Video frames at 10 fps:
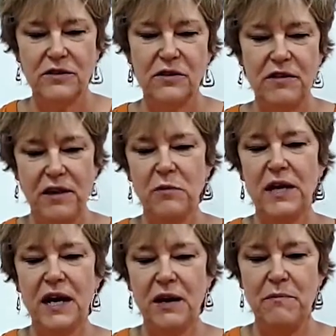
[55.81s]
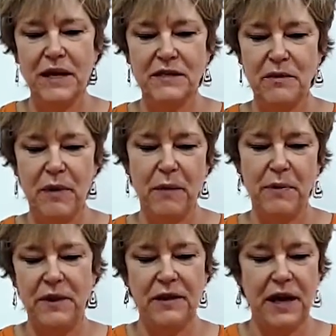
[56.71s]
So then we kind of mix them
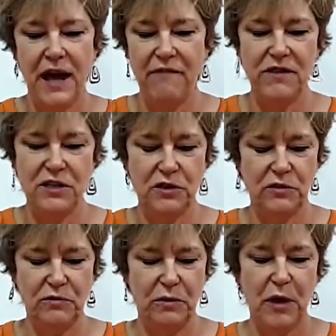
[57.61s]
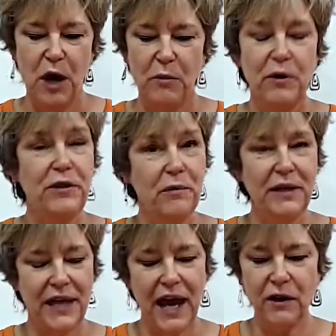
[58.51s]
up, and then I have the children put
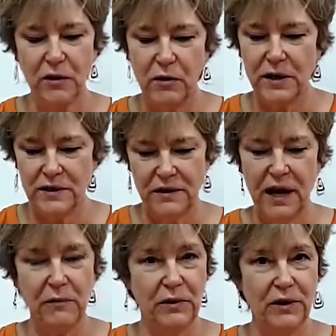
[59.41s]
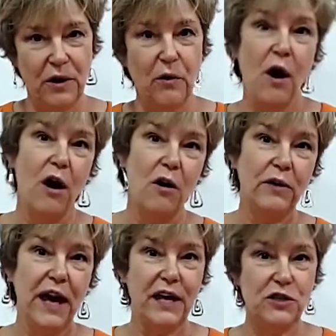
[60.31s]
them in categories, and I would go,
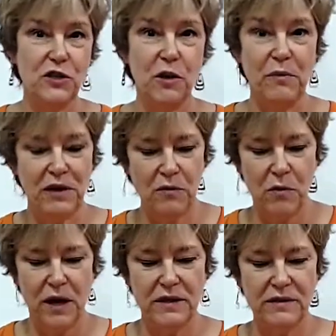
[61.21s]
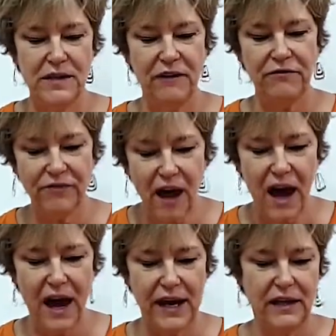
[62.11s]
okay, show me the ones that
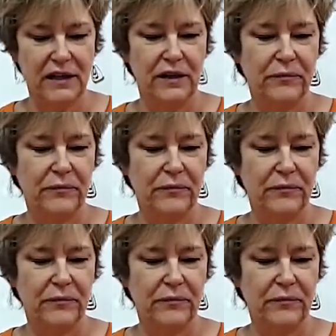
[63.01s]
fly.